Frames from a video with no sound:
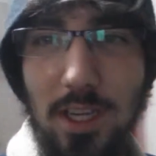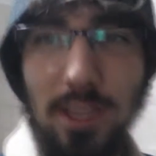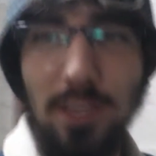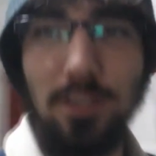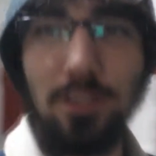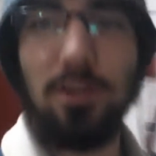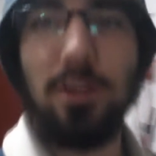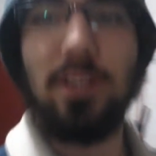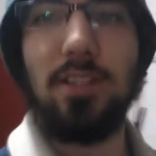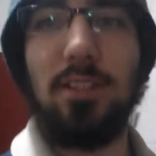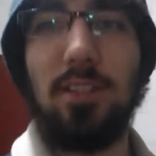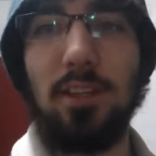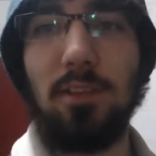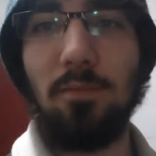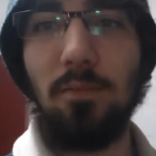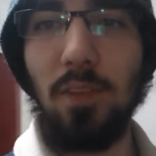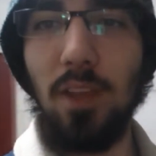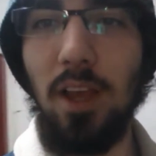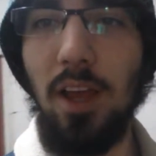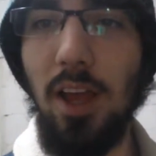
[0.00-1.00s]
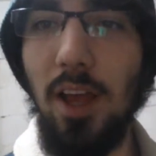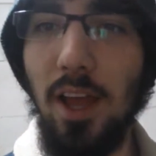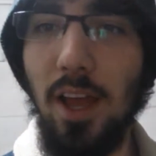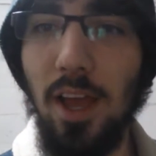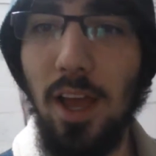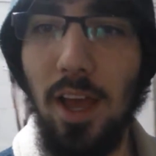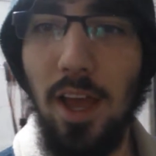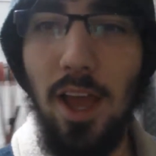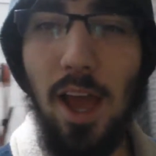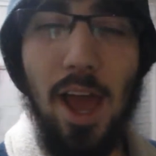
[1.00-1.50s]
interesting
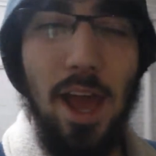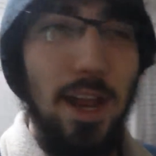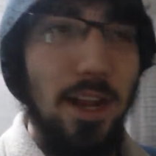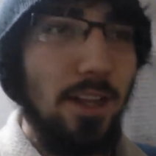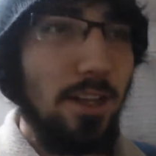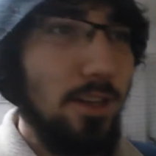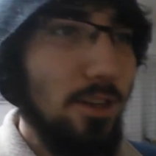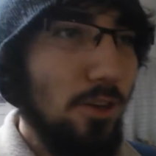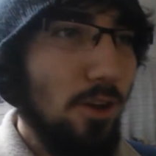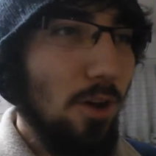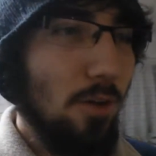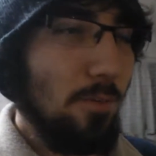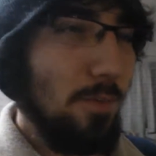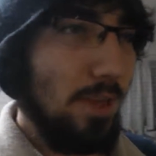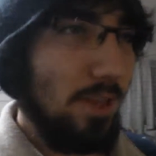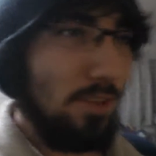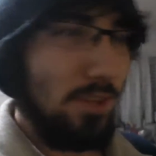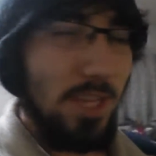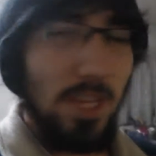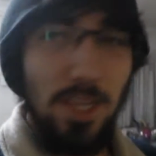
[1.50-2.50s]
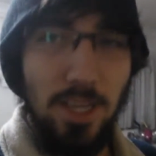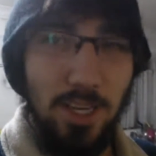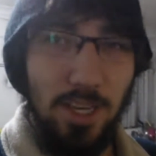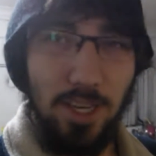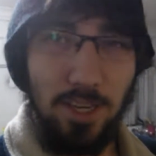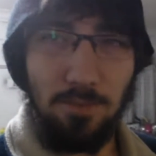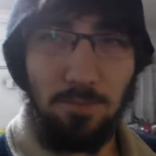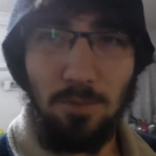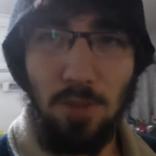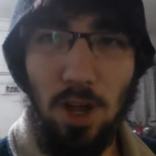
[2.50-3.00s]
and it got me
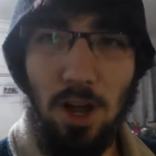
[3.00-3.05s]
thinking.